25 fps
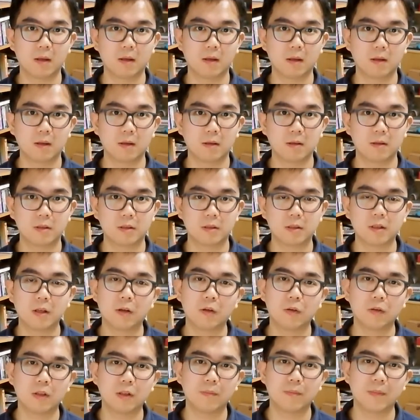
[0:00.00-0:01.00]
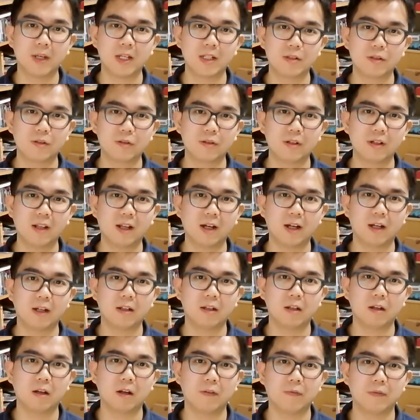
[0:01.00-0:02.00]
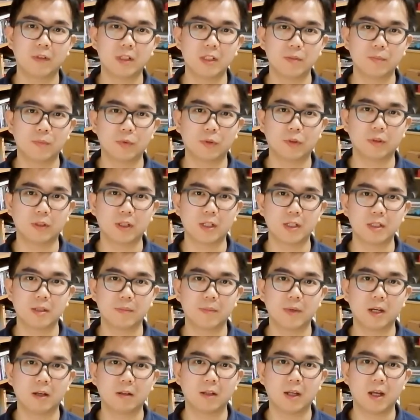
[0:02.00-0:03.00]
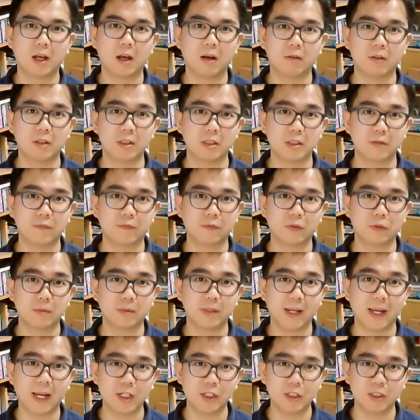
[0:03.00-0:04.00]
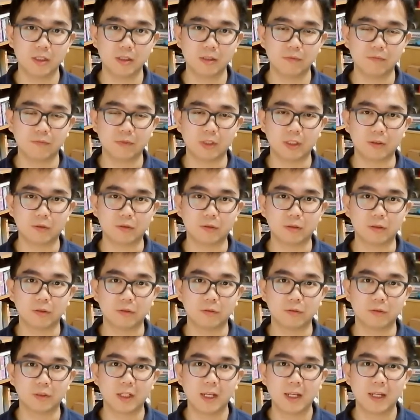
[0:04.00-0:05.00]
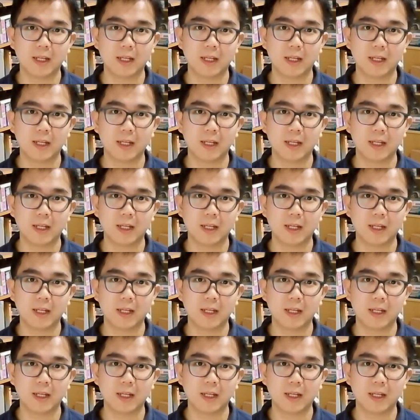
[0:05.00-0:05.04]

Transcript: So the main storyline of this book is about how this former agent recruited